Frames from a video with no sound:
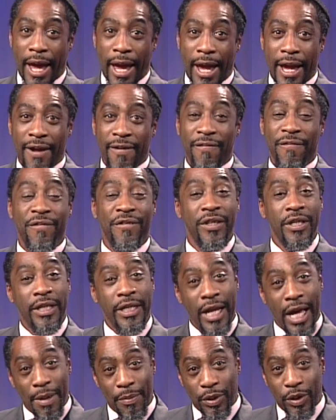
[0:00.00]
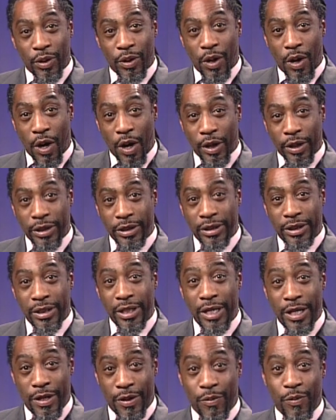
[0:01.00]
and phenomenal artist
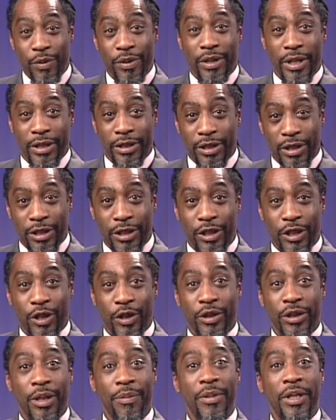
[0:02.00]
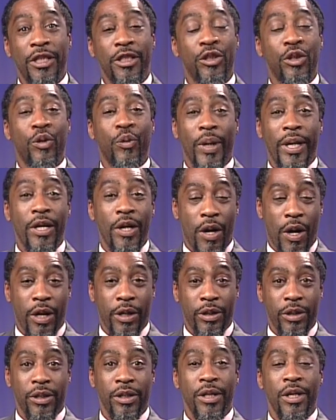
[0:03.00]
here with us to share some of his great
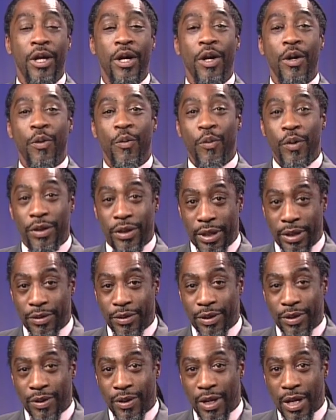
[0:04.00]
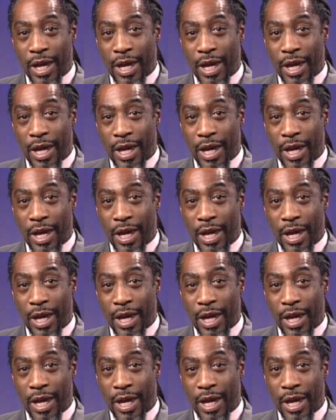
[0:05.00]
art with us.